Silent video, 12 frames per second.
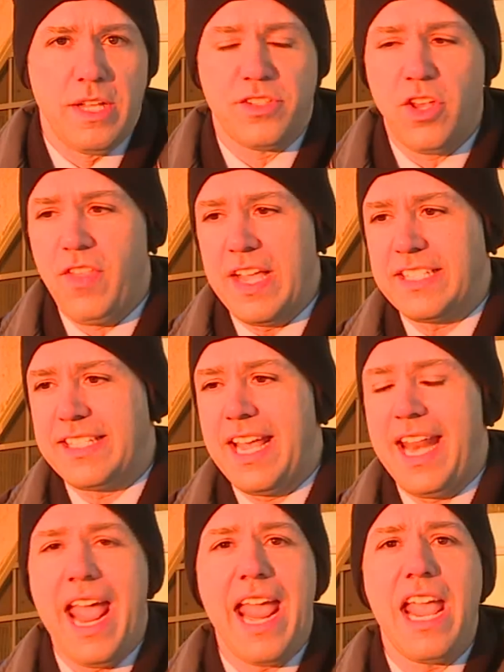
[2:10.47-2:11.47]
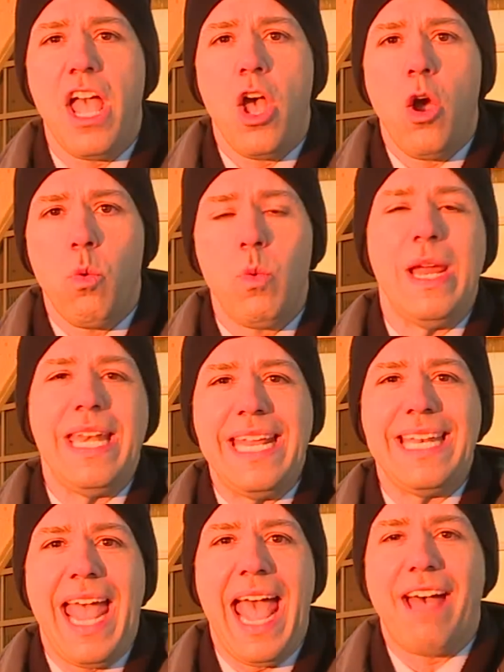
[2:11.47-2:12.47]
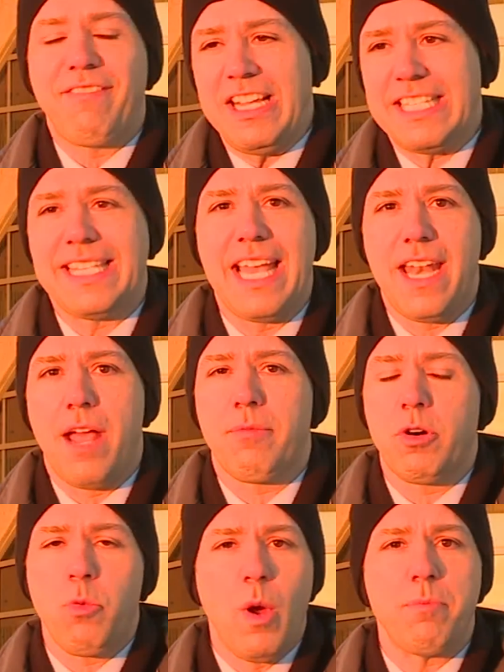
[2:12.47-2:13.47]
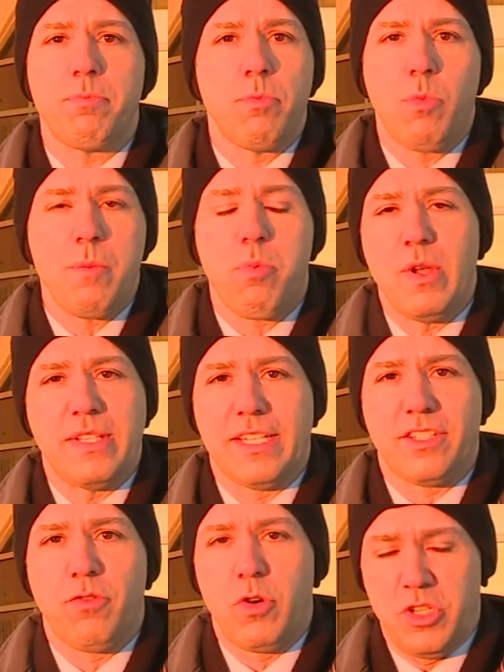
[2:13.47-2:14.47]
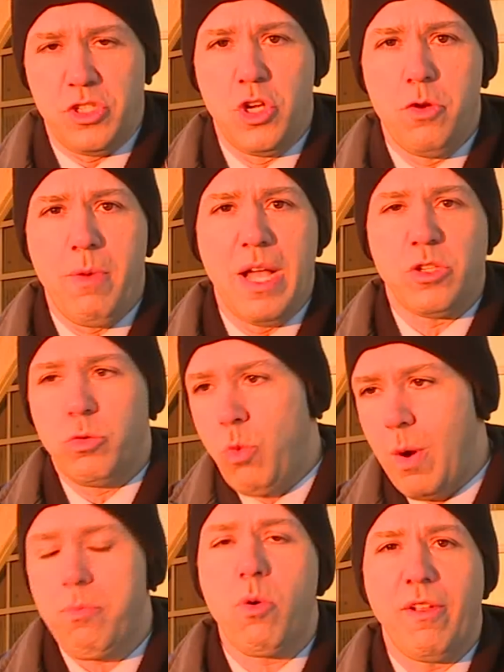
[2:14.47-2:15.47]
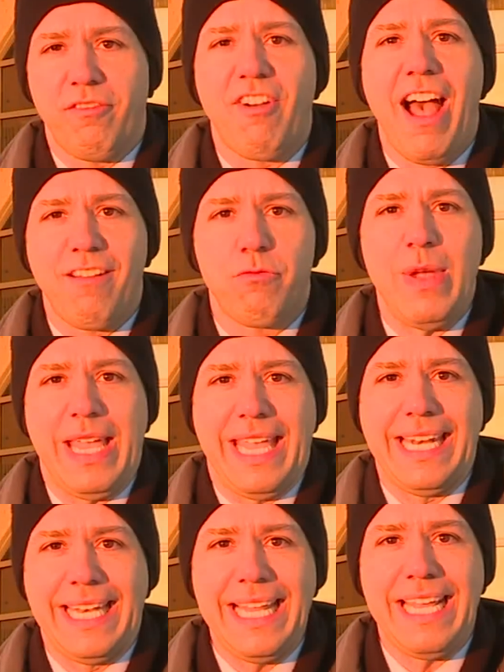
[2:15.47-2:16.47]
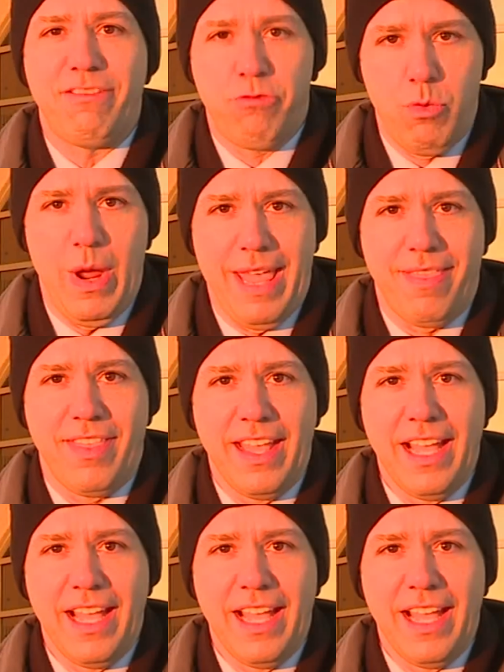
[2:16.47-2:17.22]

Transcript: And so they said, hey, we need to have a set number. 1.64 is too much. 1.5 we can live with.